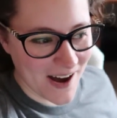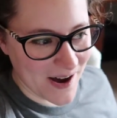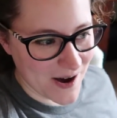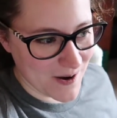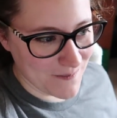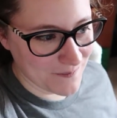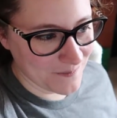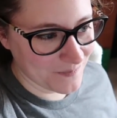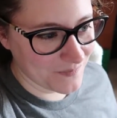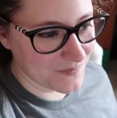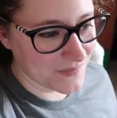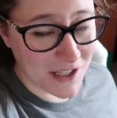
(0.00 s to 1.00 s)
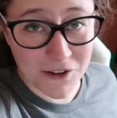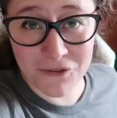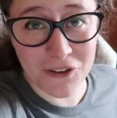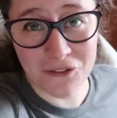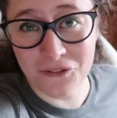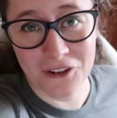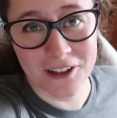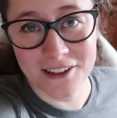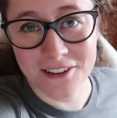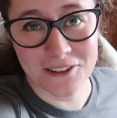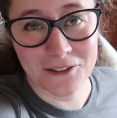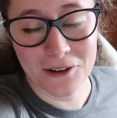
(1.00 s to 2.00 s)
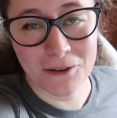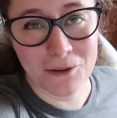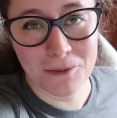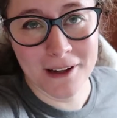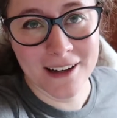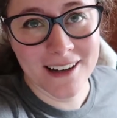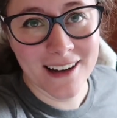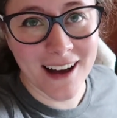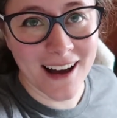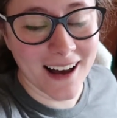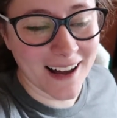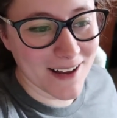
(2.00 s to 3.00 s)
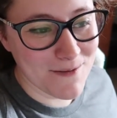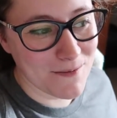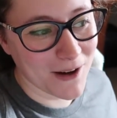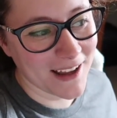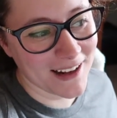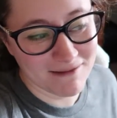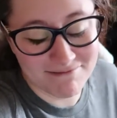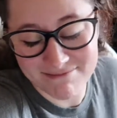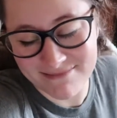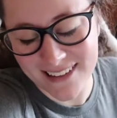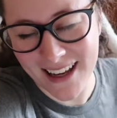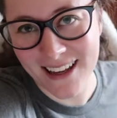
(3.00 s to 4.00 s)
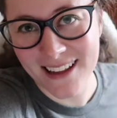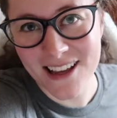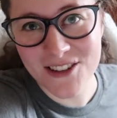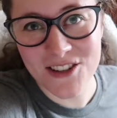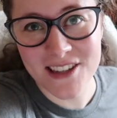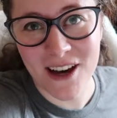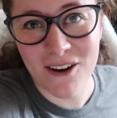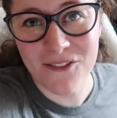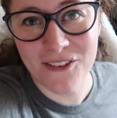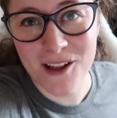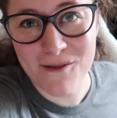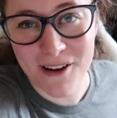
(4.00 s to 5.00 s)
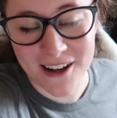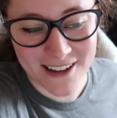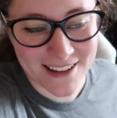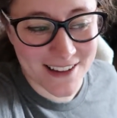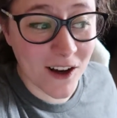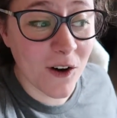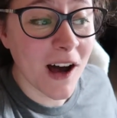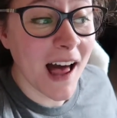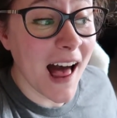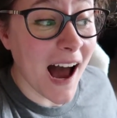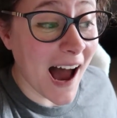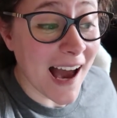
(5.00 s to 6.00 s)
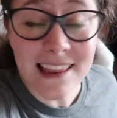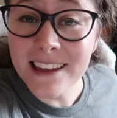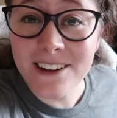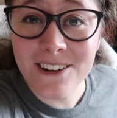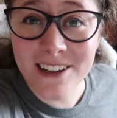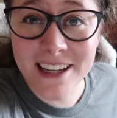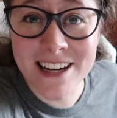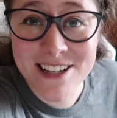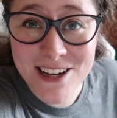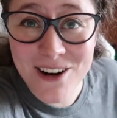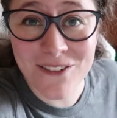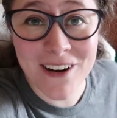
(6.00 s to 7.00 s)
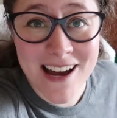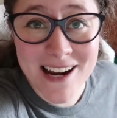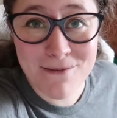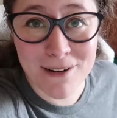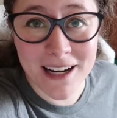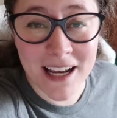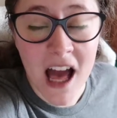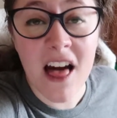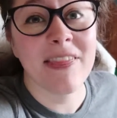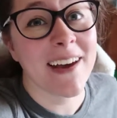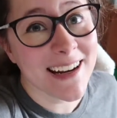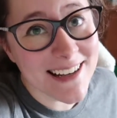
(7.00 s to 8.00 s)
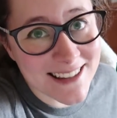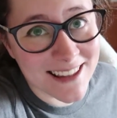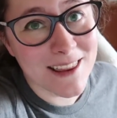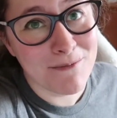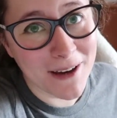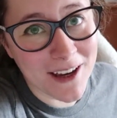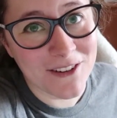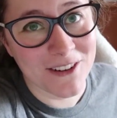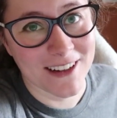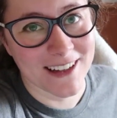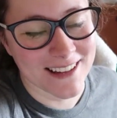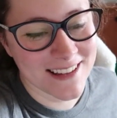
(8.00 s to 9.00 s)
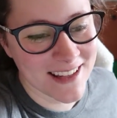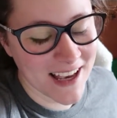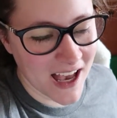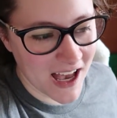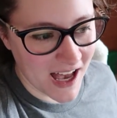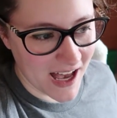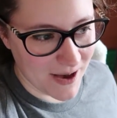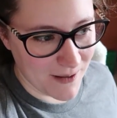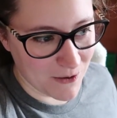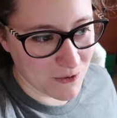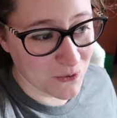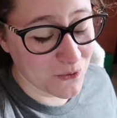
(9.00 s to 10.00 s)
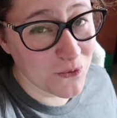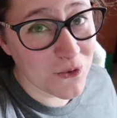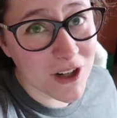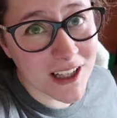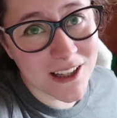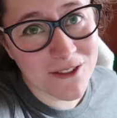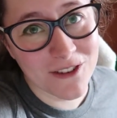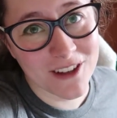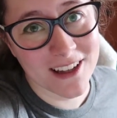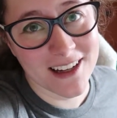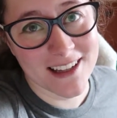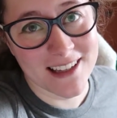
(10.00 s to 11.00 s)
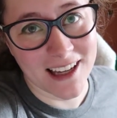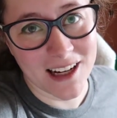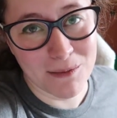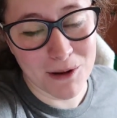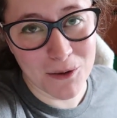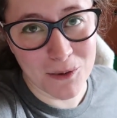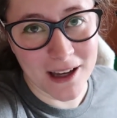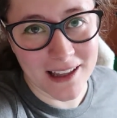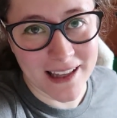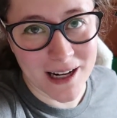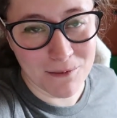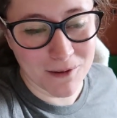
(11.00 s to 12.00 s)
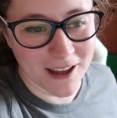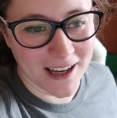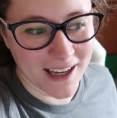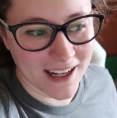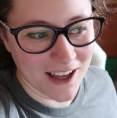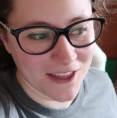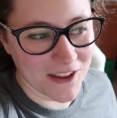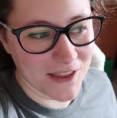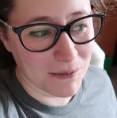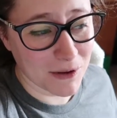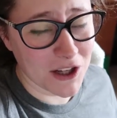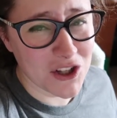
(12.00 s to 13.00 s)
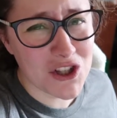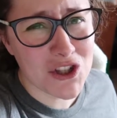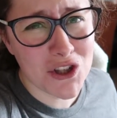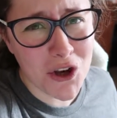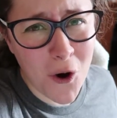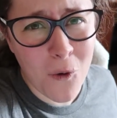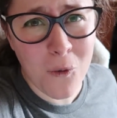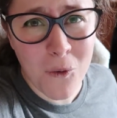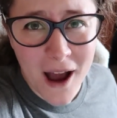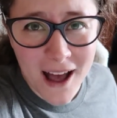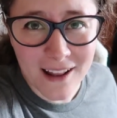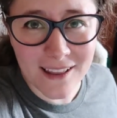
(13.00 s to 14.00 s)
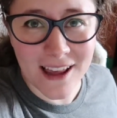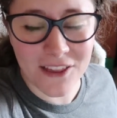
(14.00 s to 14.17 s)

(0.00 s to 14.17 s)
Um, you feel free to disagree with me, uh, but yeah, that's just how I feel about it. So I literally cheer for anybody that isn't the Patriots. Um, I was really, really excited about the way Atlanta played. I thought they played so well.